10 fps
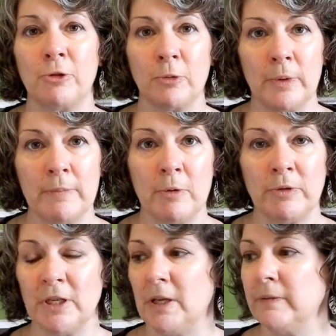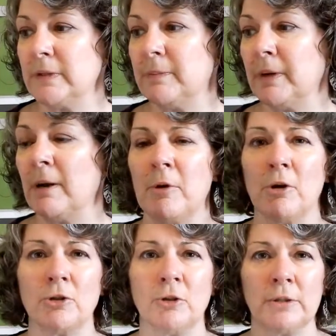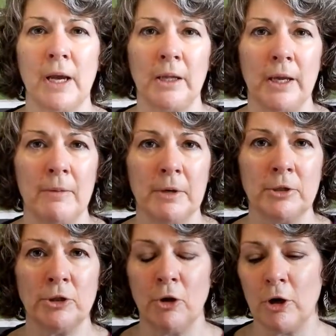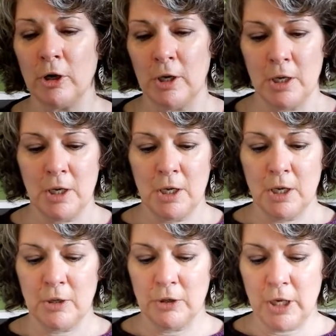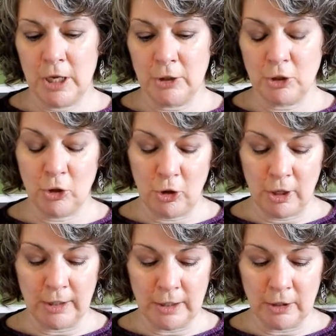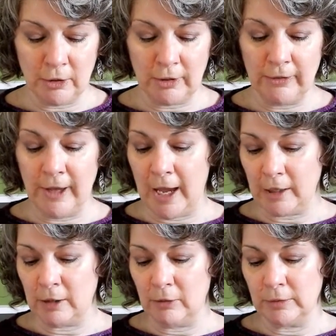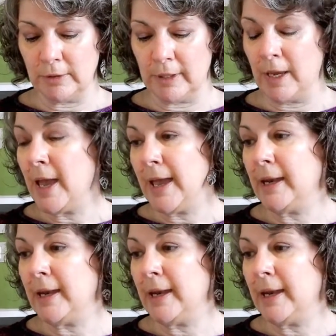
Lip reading: 3 motifs, I'm not sure exactly how much yarn they took. I didn't look that closely.